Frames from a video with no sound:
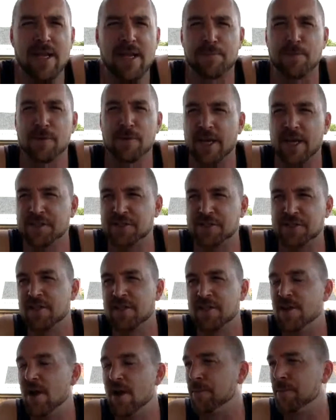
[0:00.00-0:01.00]
manipulation in
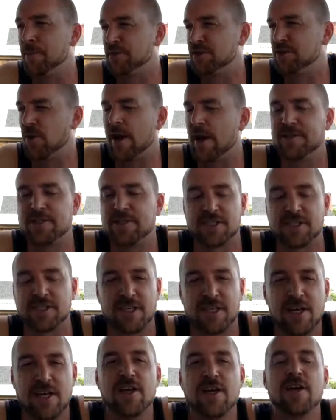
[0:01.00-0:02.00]
the numbers. So I
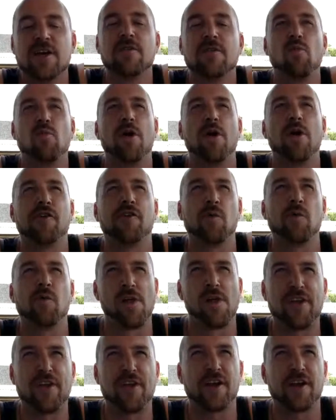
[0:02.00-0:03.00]
just wondering
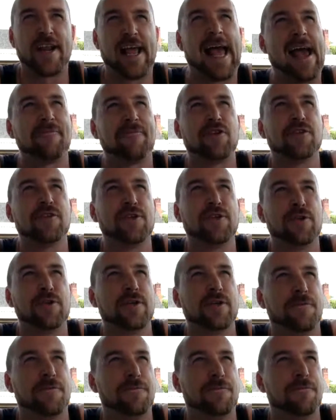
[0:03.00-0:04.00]
what they're going to have to do
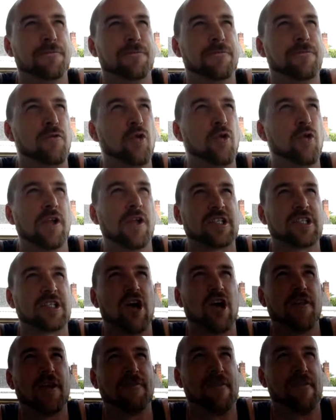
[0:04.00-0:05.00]
to fool us
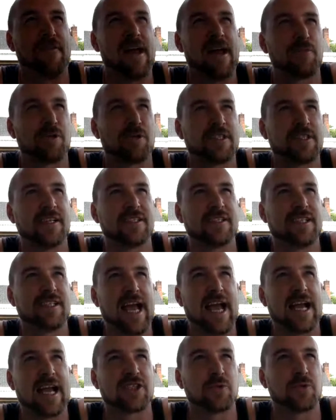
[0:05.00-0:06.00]
all that 5% is
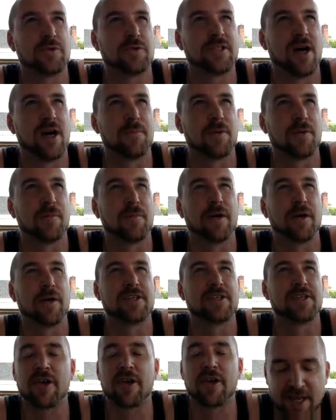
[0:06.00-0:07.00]
the actual number.
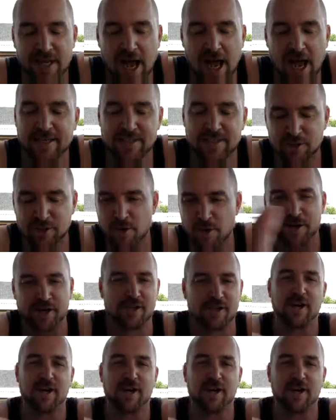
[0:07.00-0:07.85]
But okay, I just wanted to